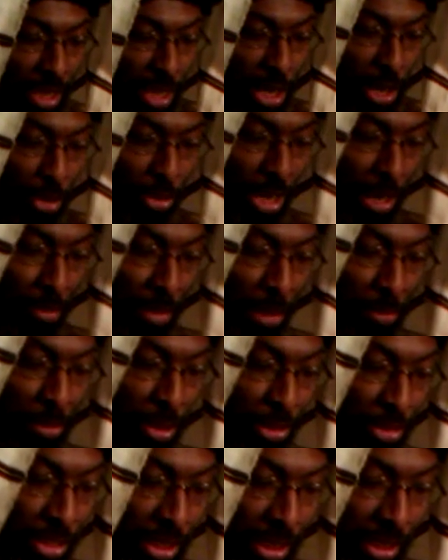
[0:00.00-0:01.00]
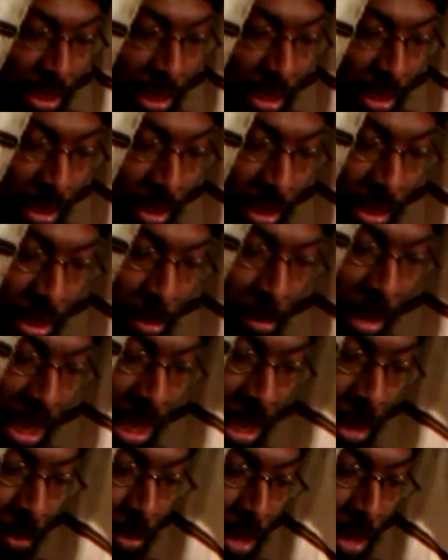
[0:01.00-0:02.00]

All right, my brothers and sisters, through